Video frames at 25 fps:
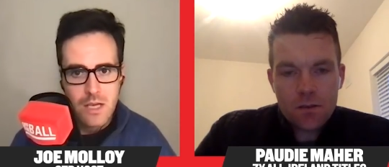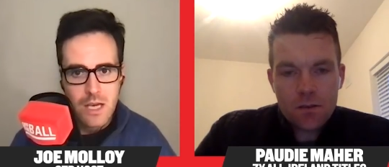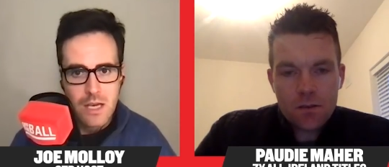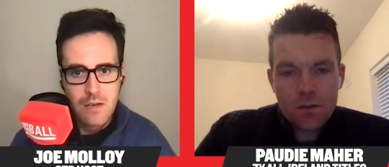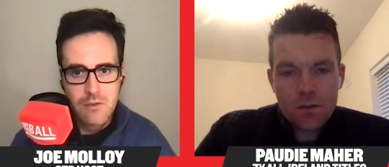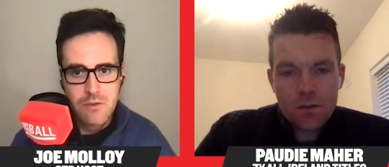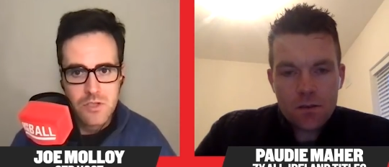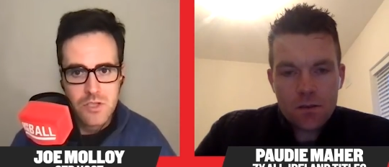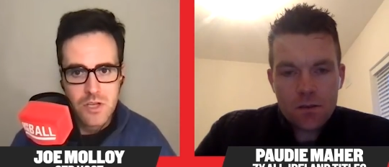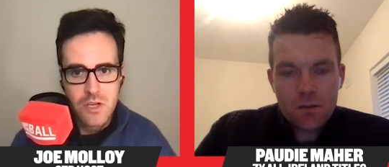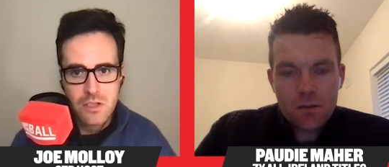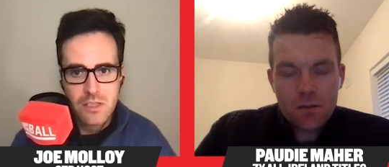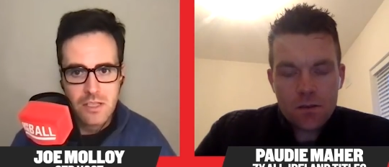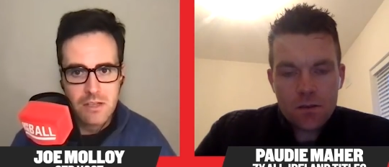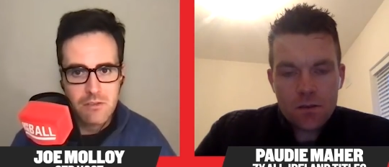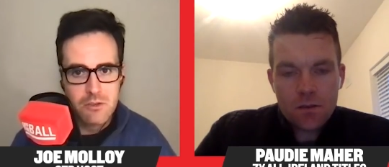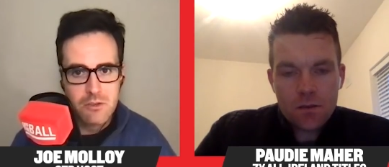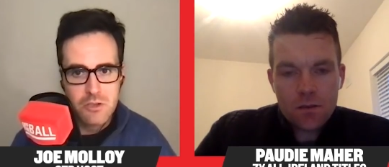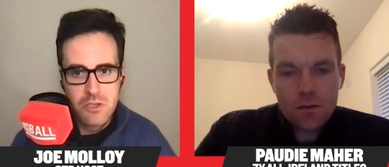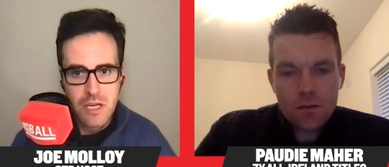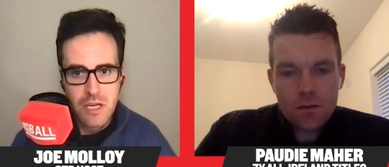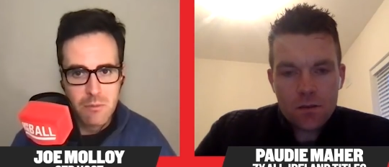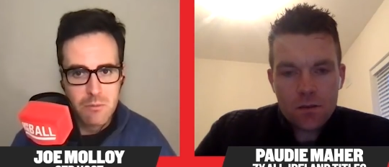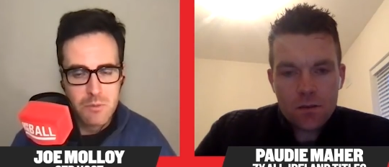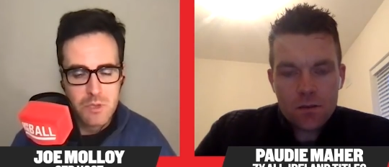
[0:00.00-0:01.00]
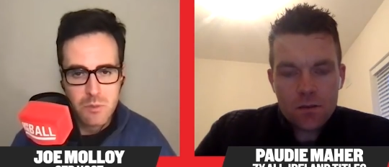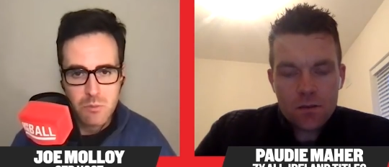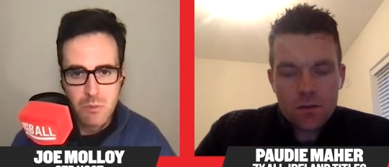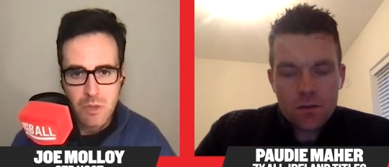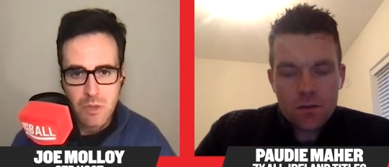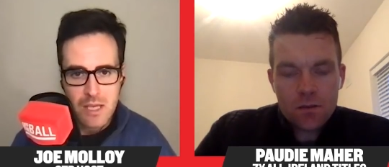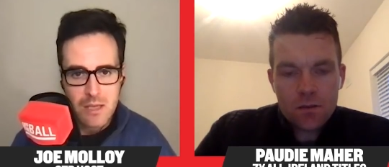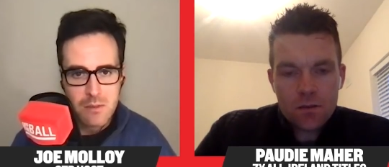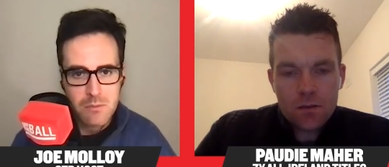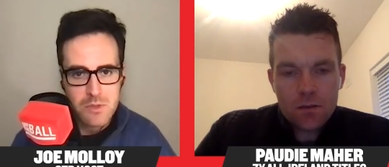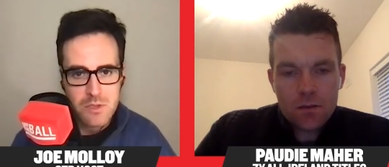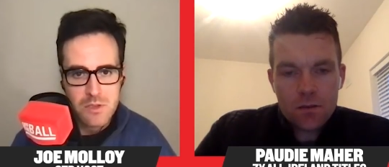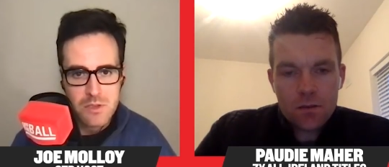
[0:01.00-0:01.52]
Speaker 1: have started every championship
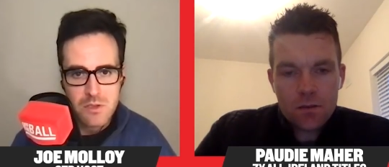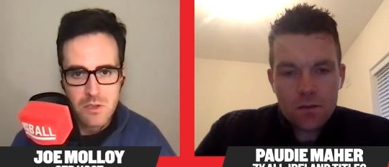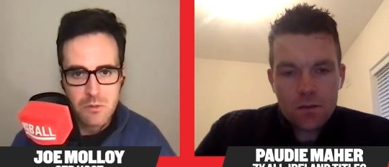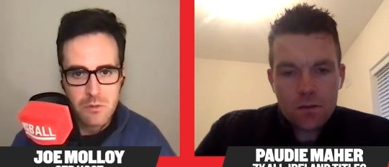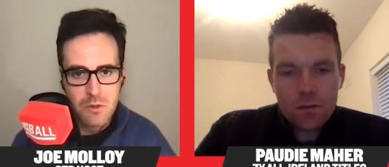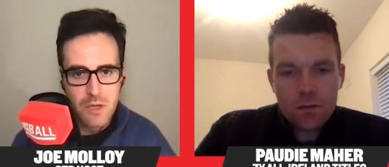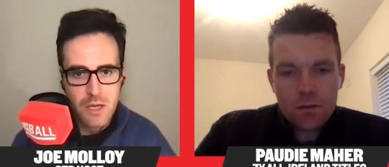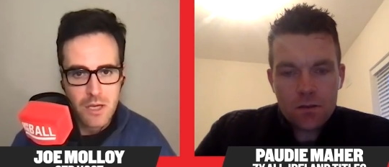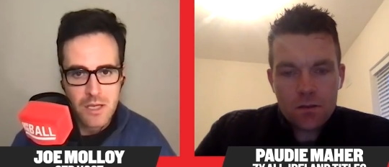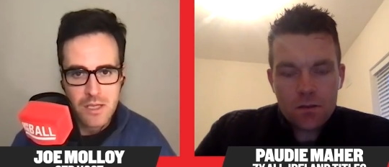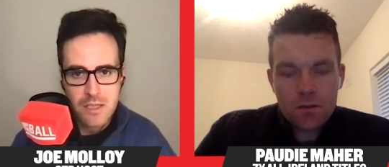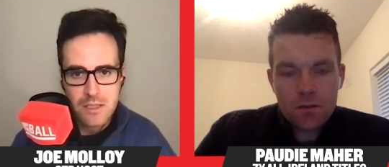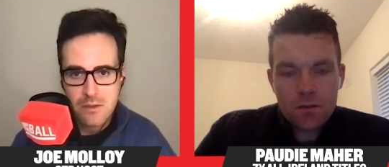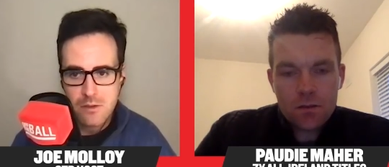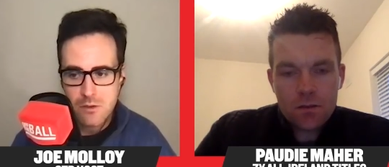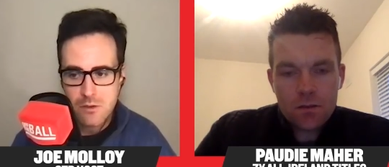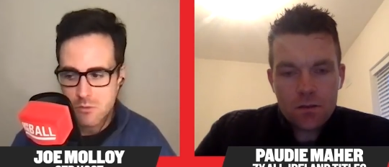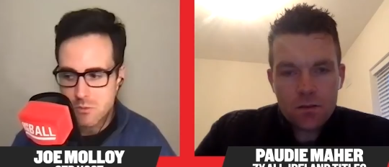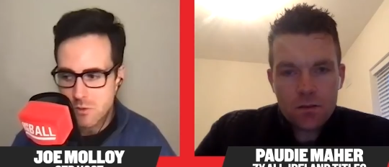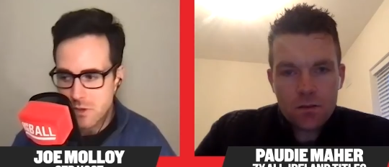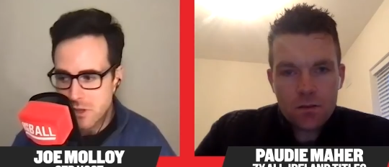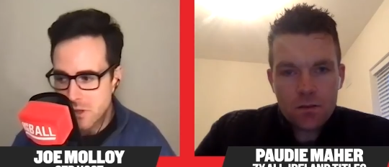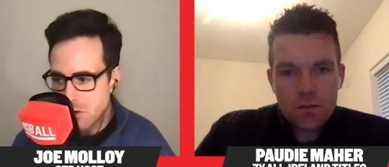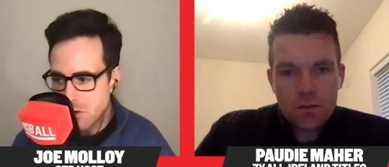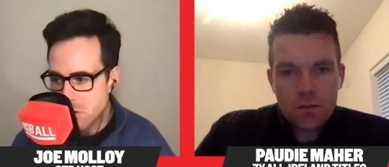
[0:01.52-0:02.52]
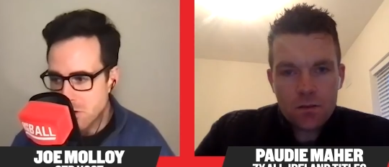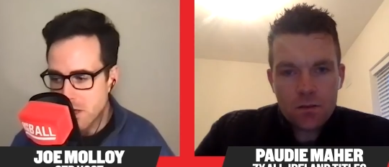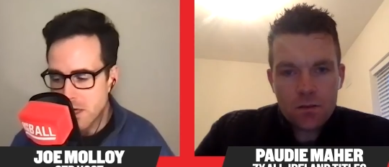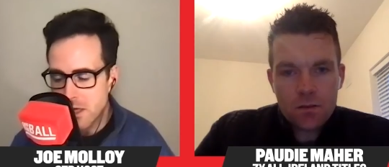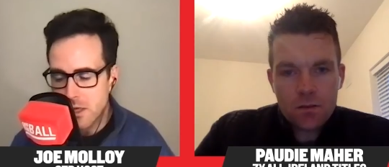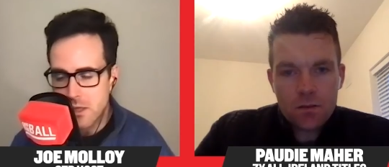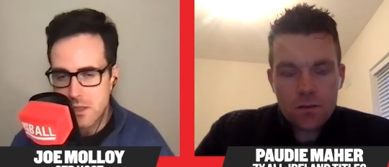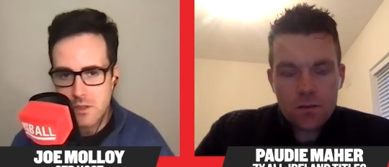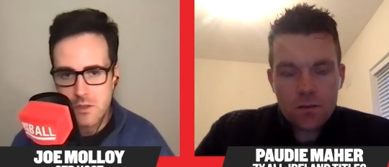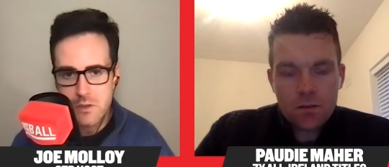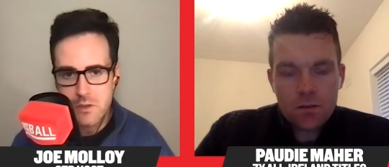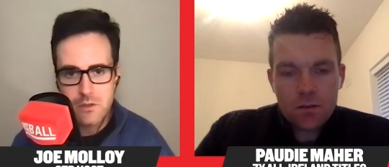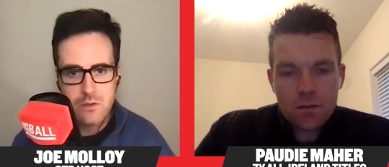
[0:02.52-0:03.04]
game since 09, three All
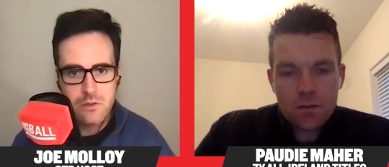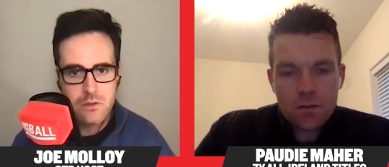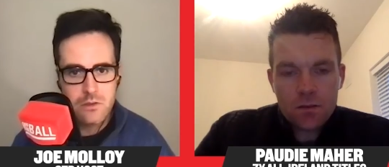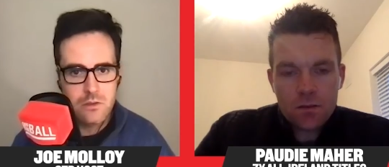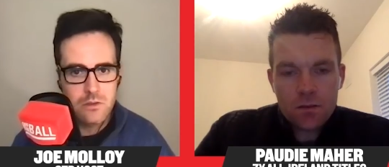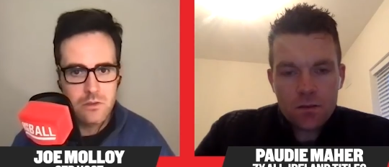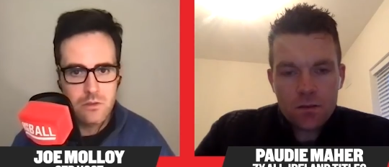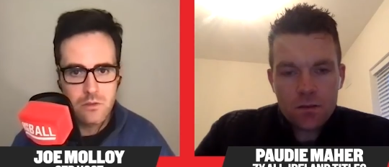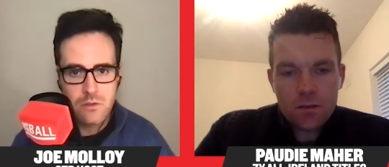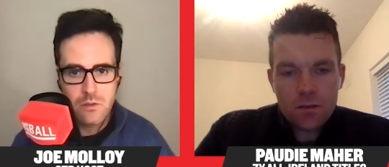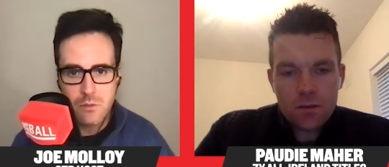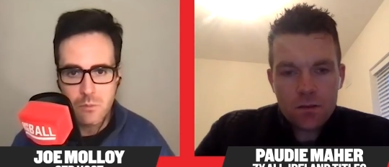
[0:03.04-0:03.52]
Irelands,